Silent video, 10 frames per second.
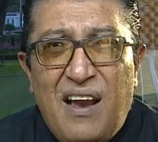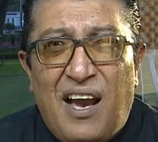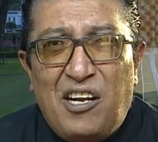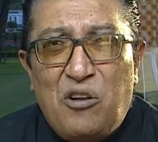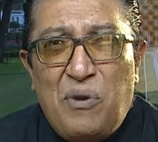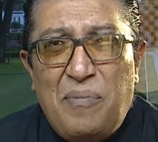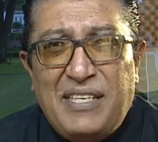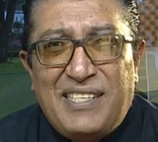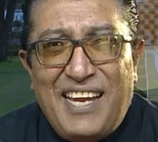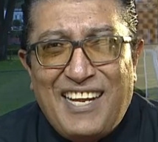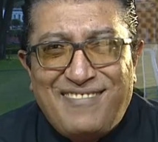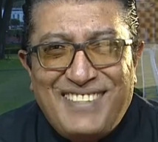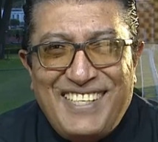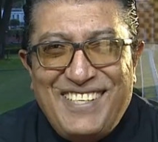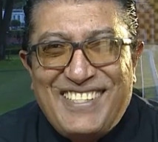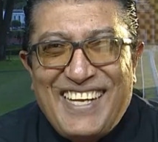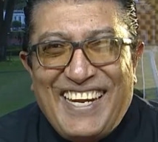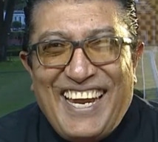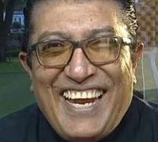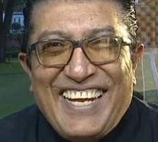Until we meet again, you take
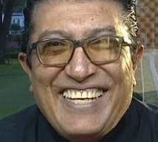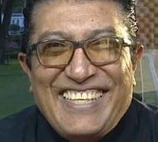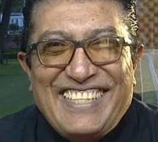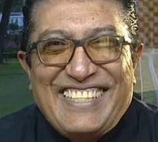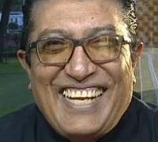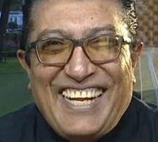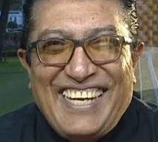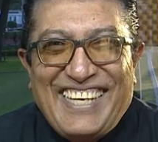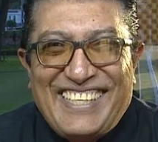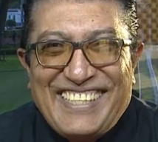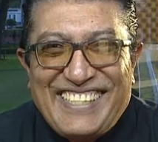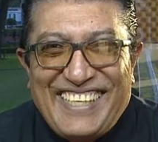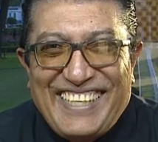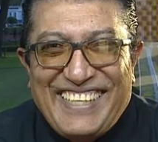care. Salani Gashle.